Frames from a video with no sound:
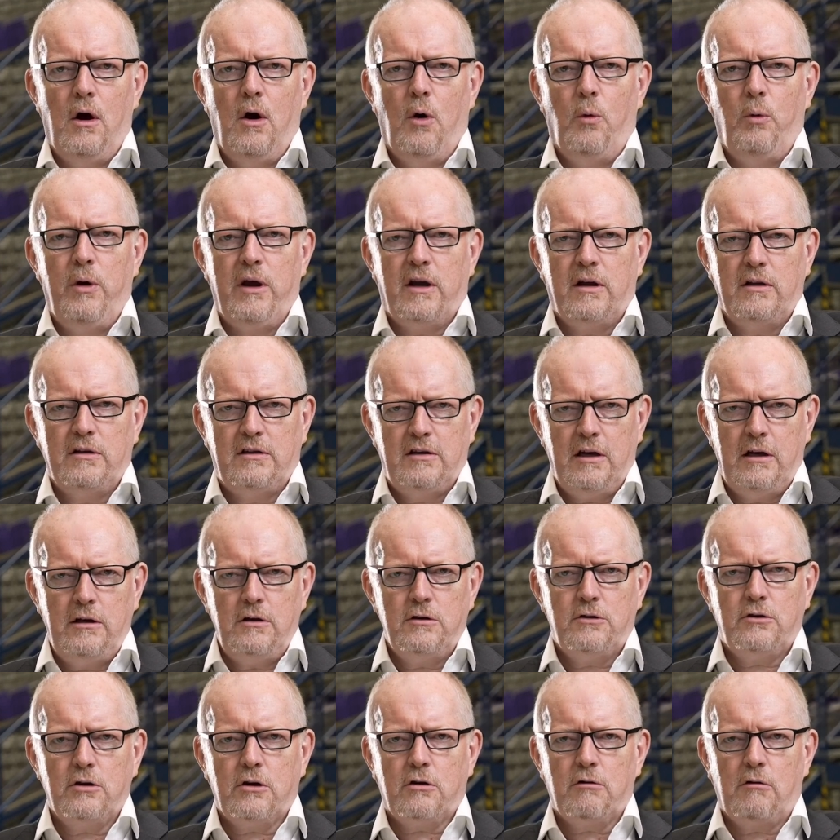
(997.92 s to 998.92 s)
We continue
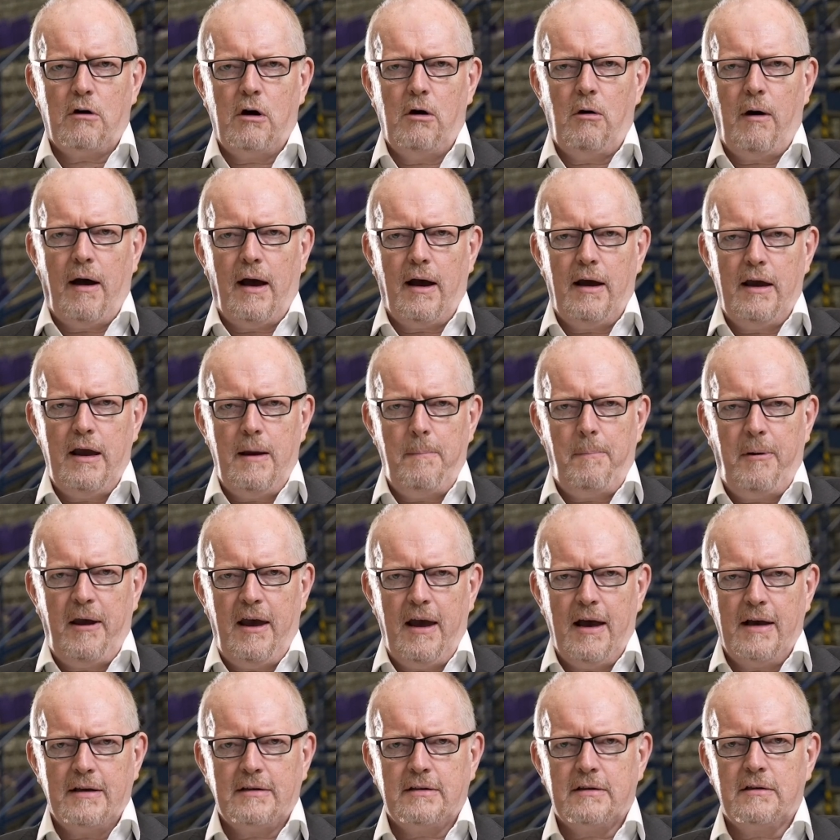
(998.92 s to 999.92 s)
to grow our
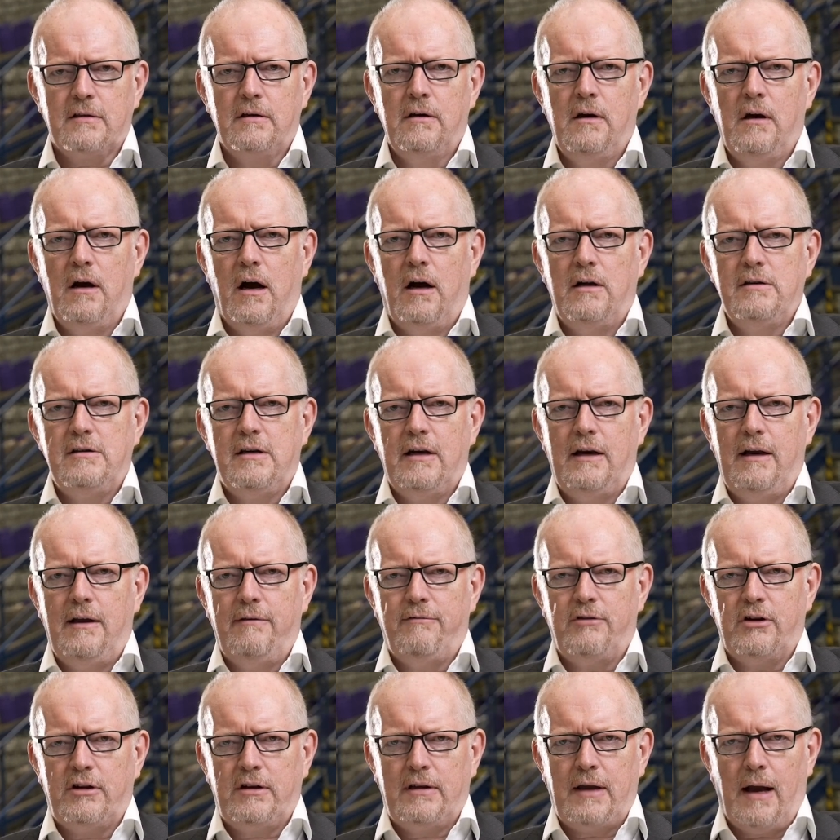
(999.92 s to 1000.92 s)
EPS and
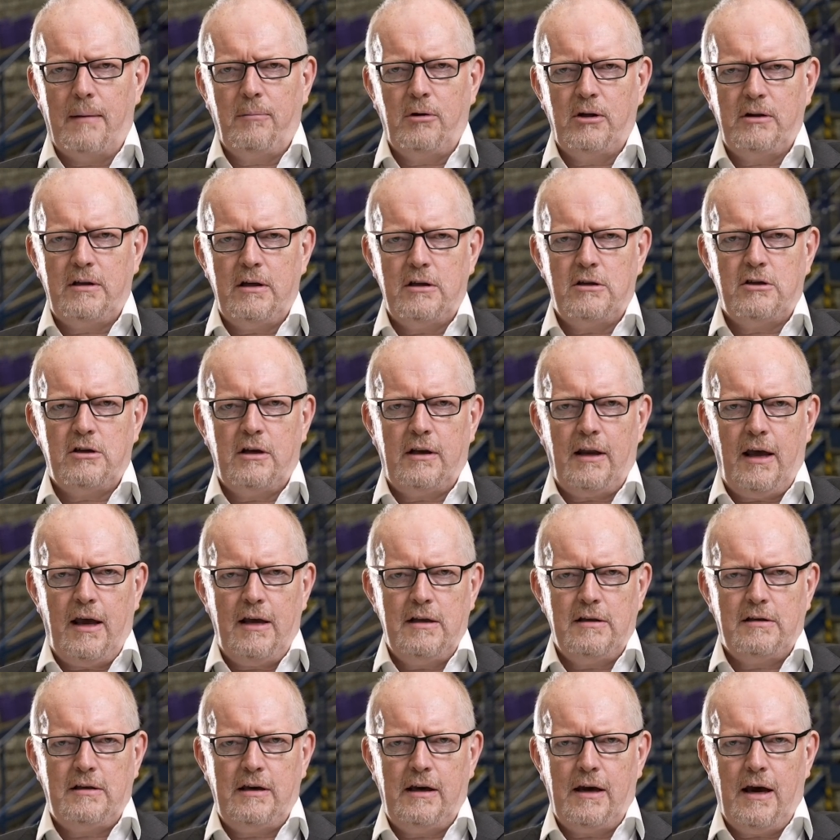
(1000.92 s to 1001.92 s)
deliver double-digit
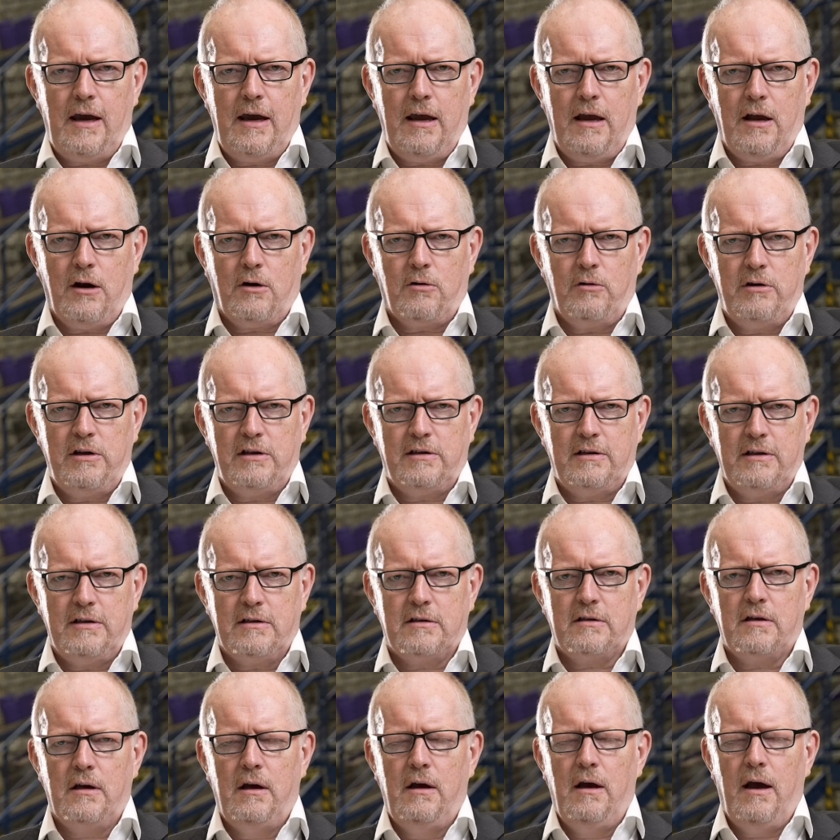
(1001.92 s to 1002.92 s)
NTA
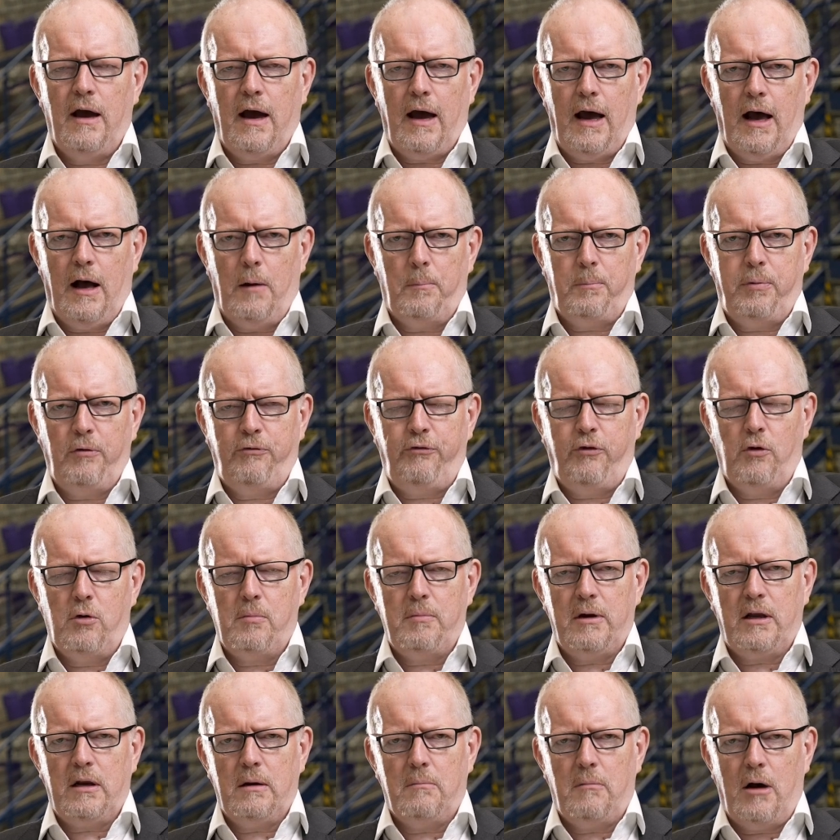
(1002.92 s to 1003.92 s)
increases,
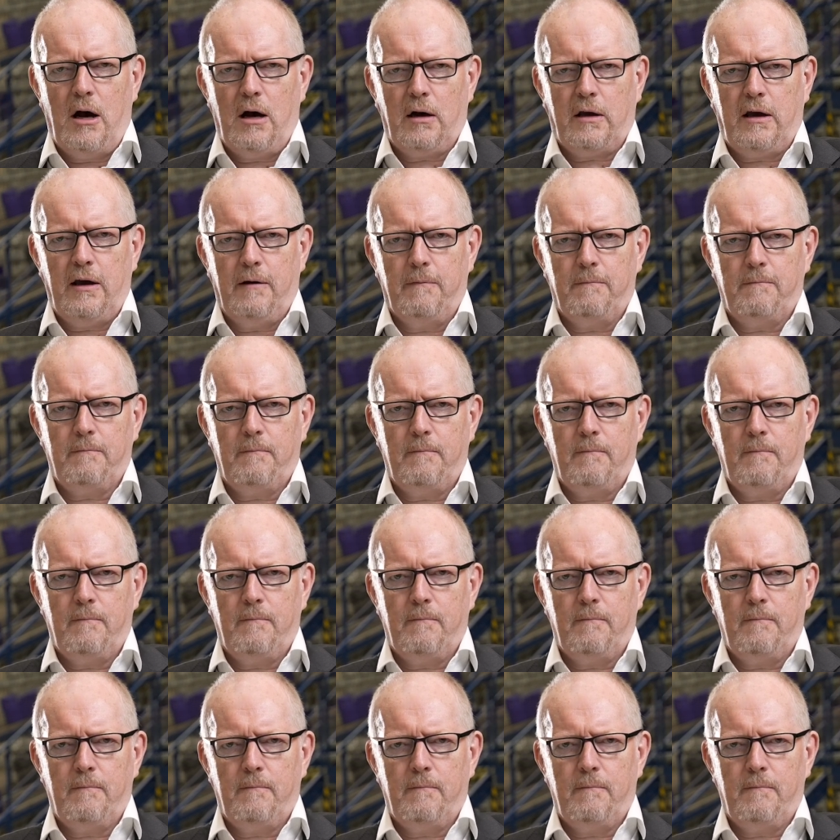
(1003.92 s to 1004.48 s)
outperforming the market.